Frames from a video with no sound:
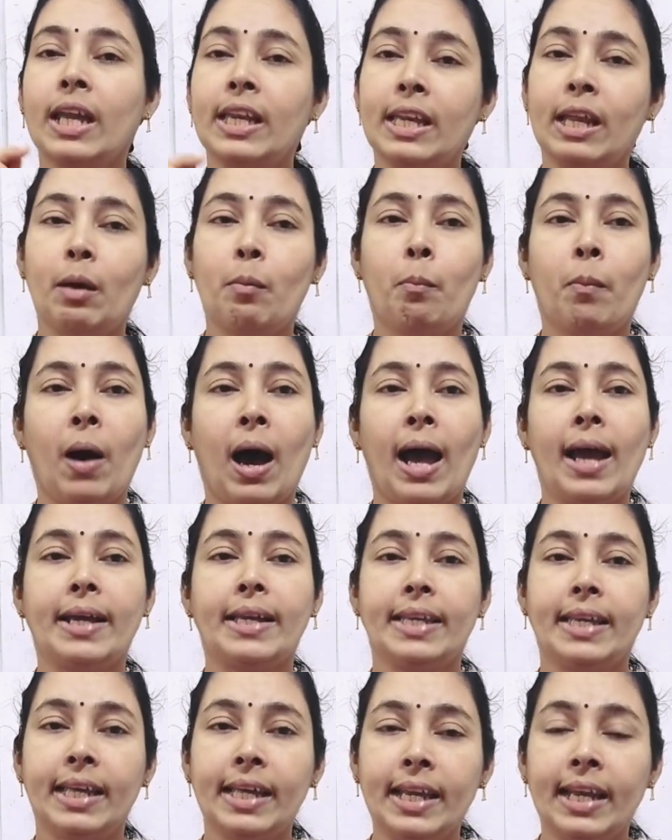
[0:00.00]
get a
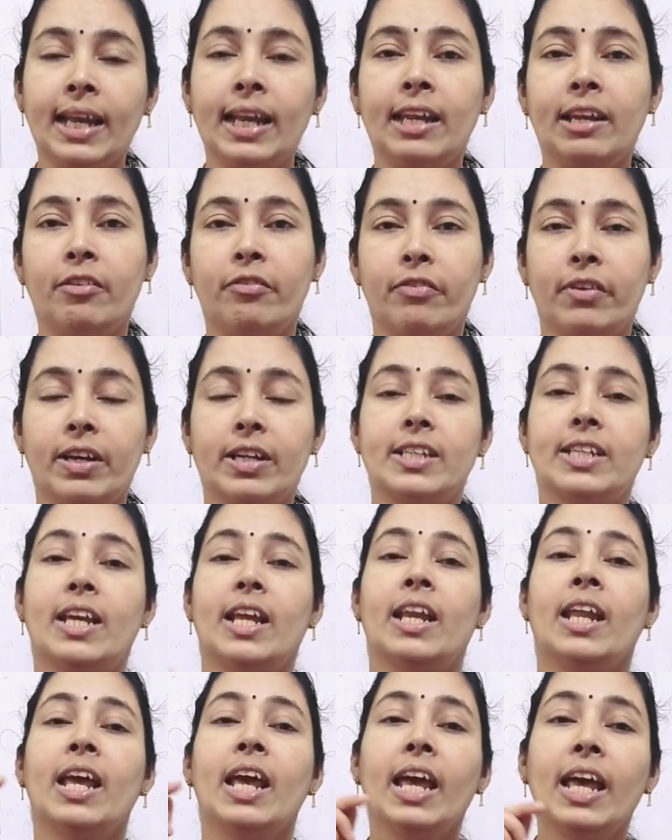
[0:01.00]
bacterial
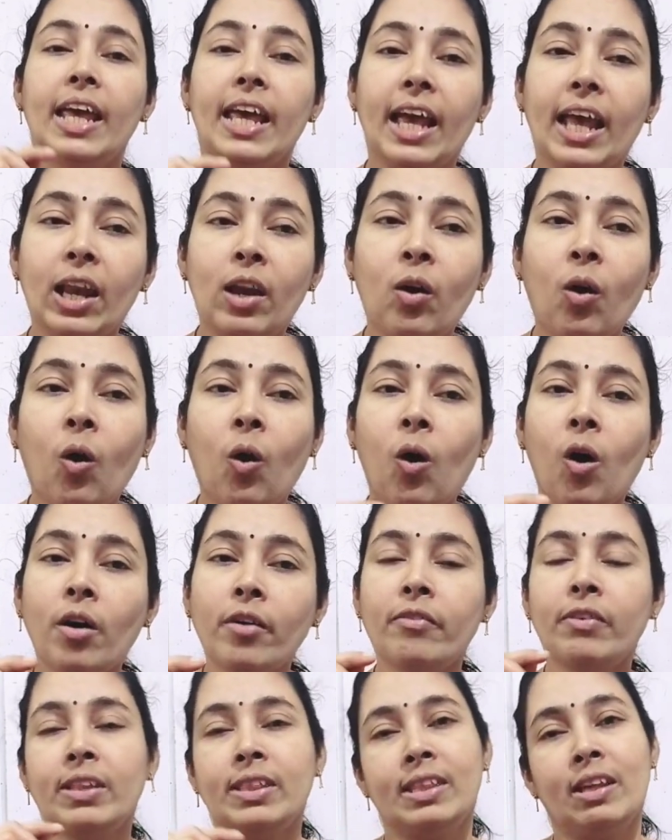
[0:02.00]
infection
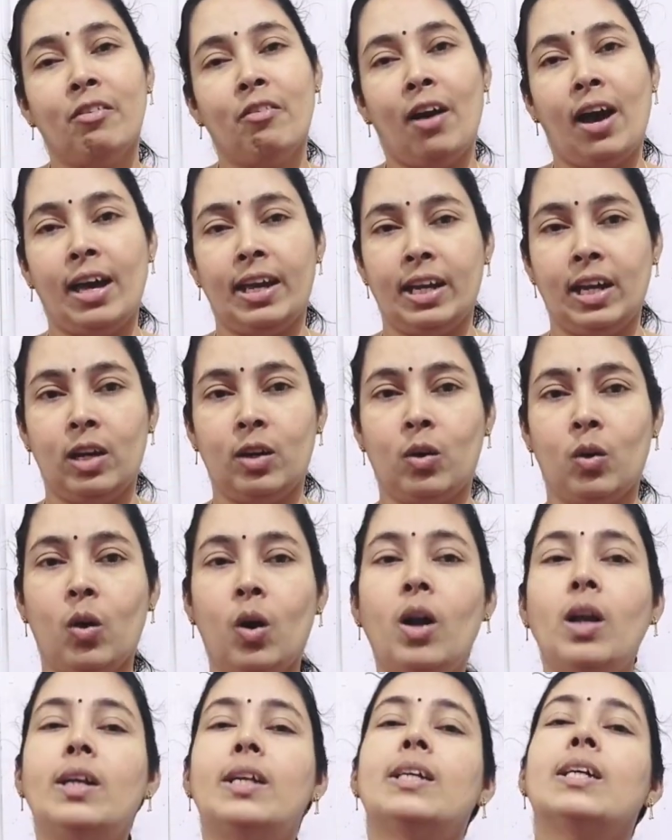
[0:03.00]
along with the viral
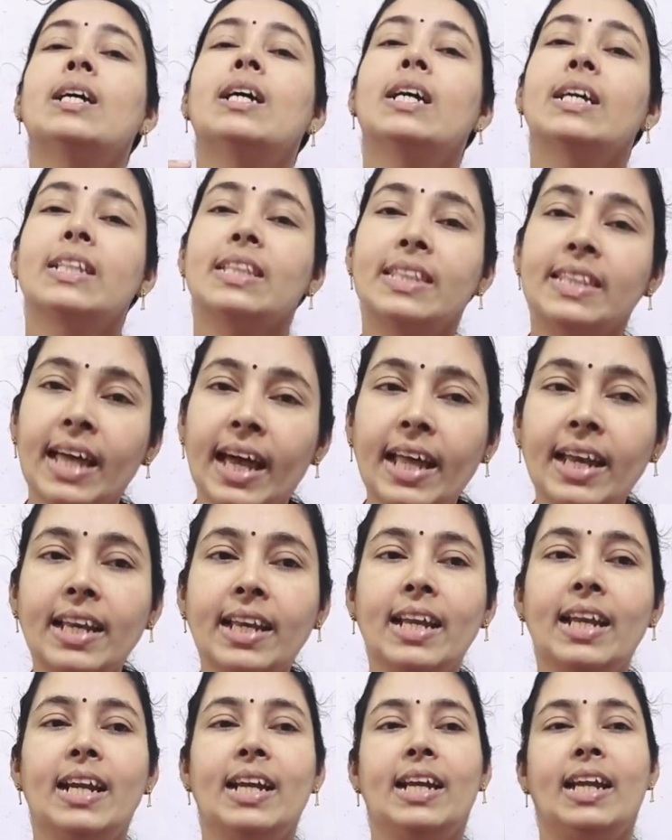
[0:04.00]
cold, then
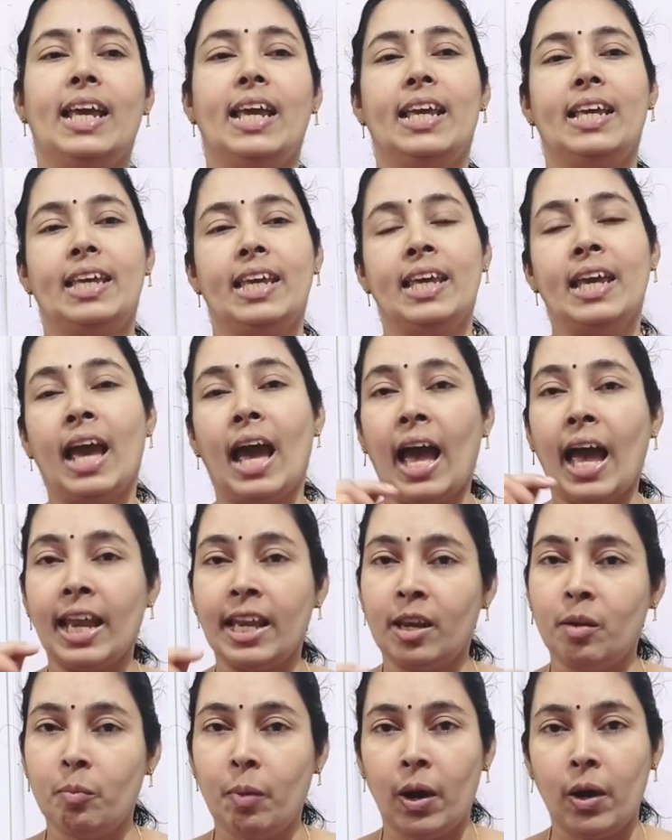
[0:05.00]
taking
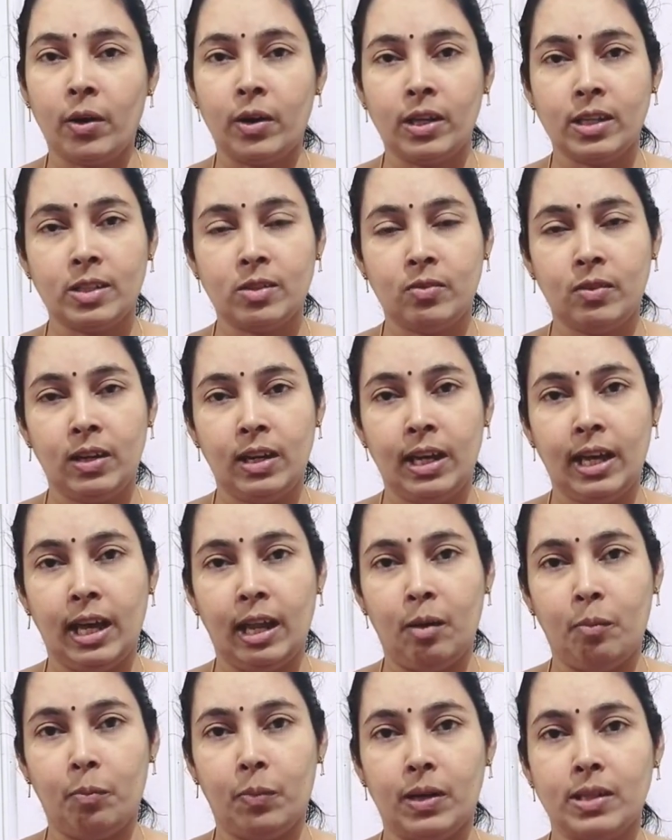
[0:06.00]
antibiotics will
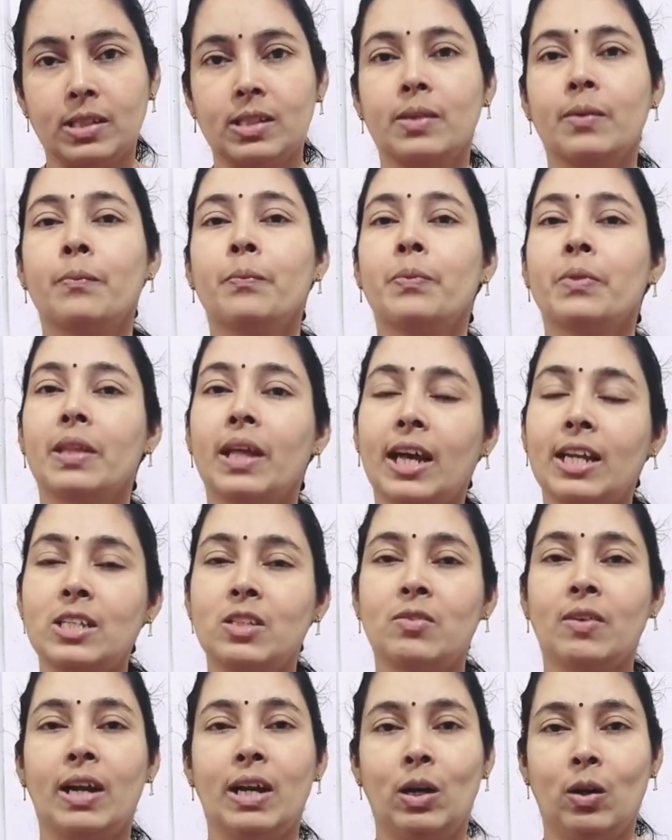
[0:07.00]
help us. That
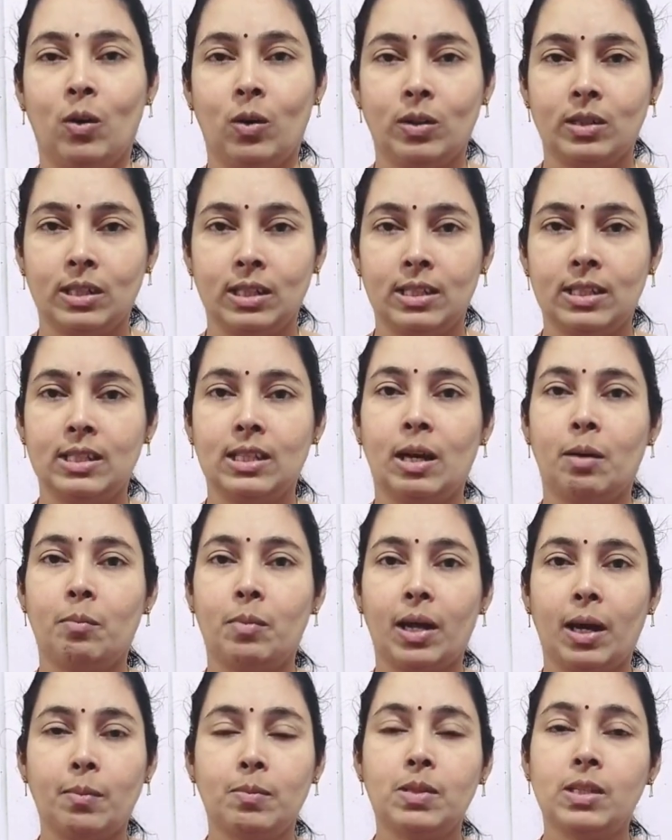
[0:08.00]
is why doctors
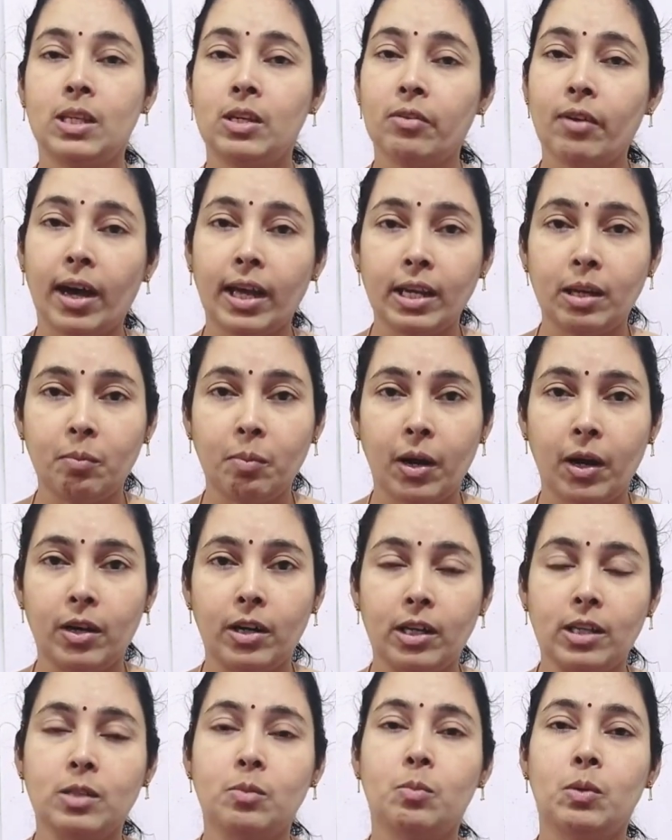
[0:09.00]
sometimes give
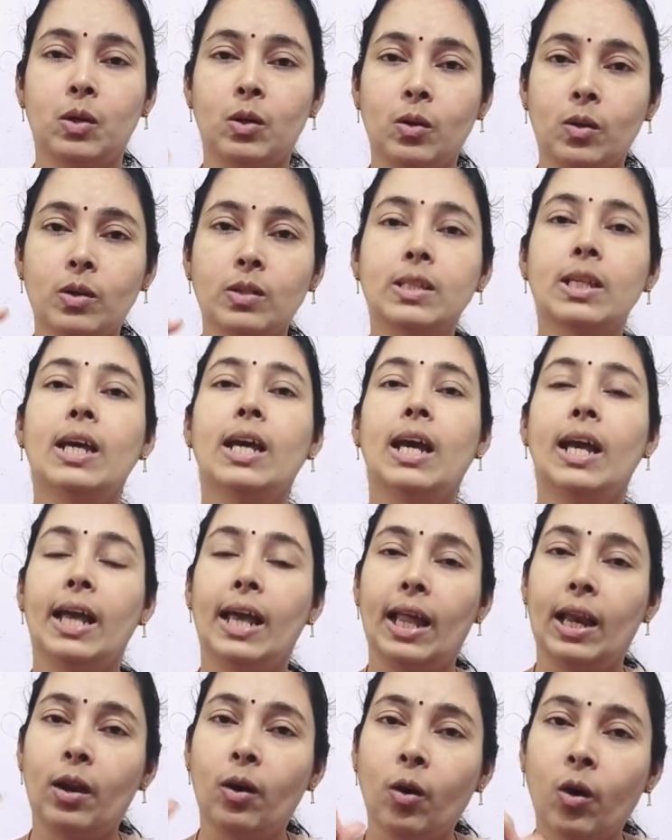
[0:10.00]
antibiotics, because
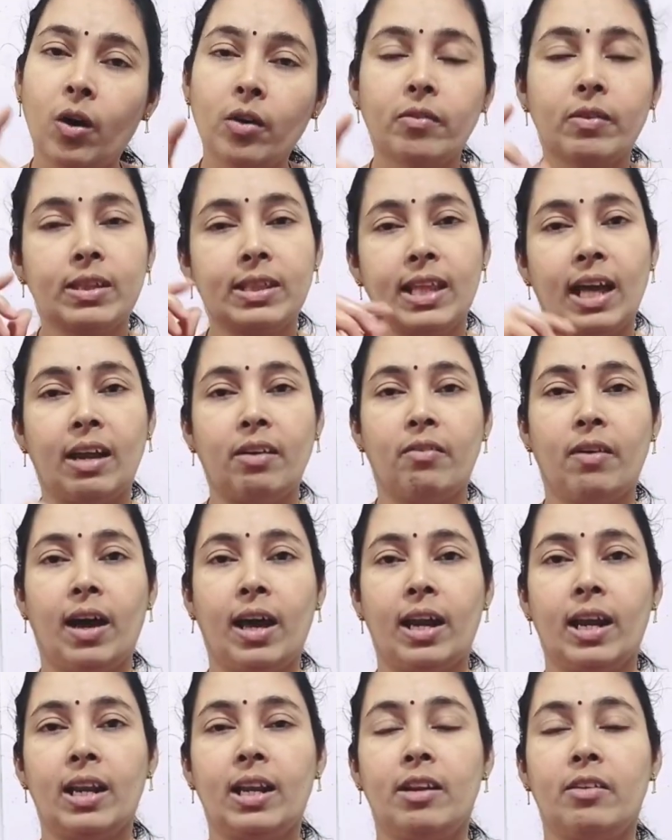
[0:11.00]
along with that
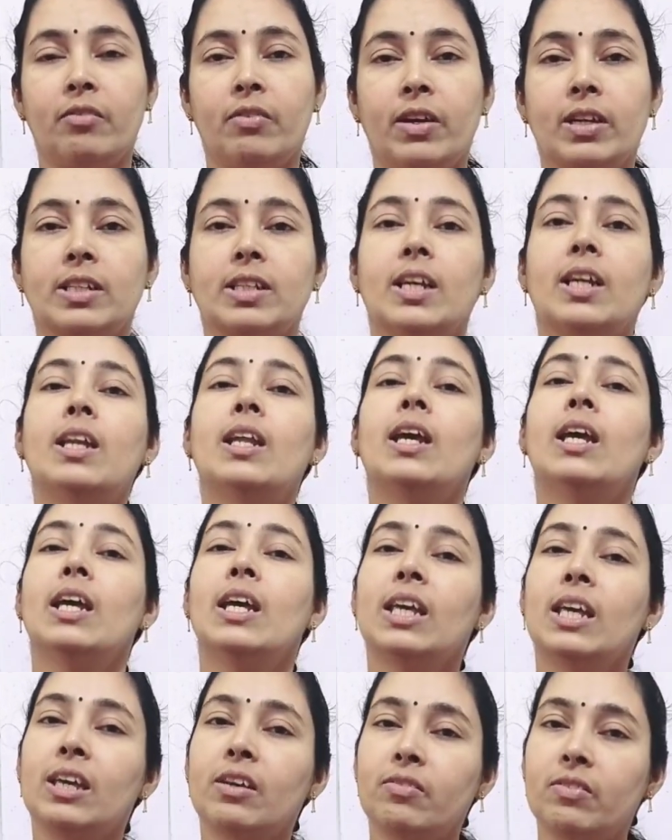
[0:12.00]
viral infection,
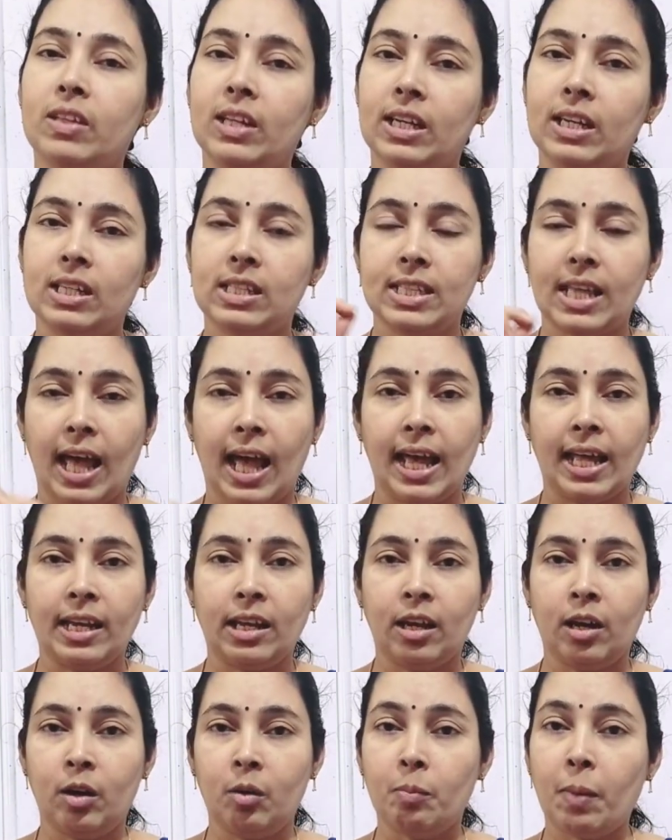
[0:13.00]
if there is
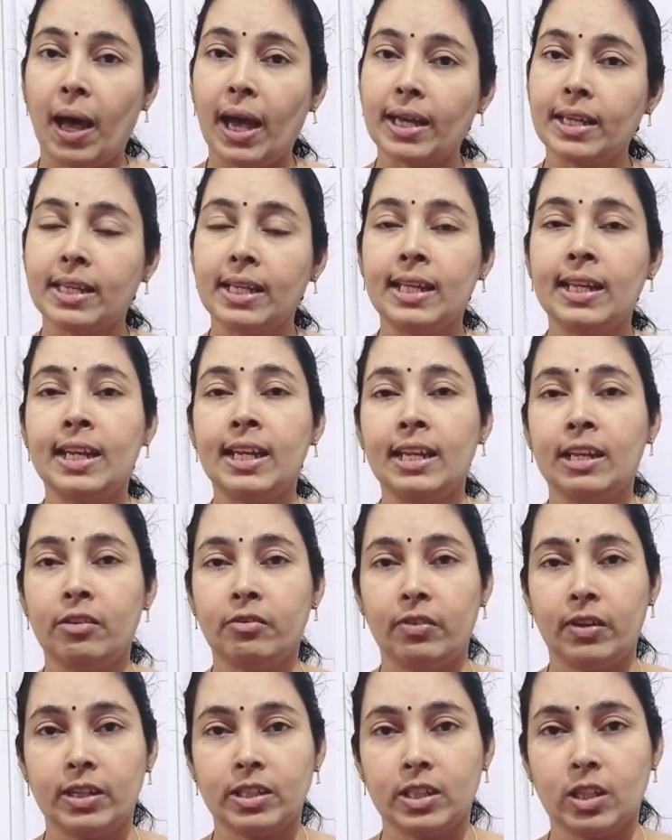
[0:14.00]
a bacterial
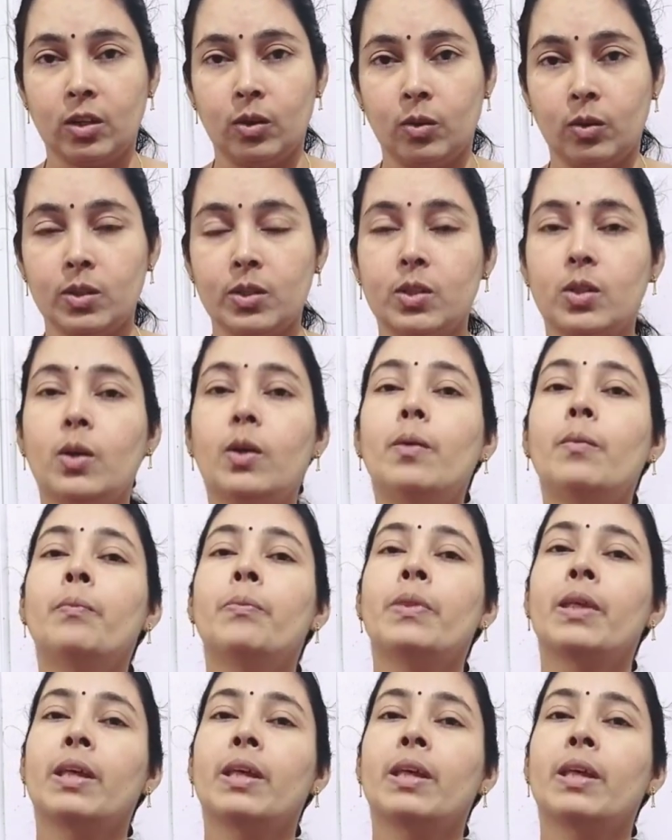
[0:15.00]
infection also,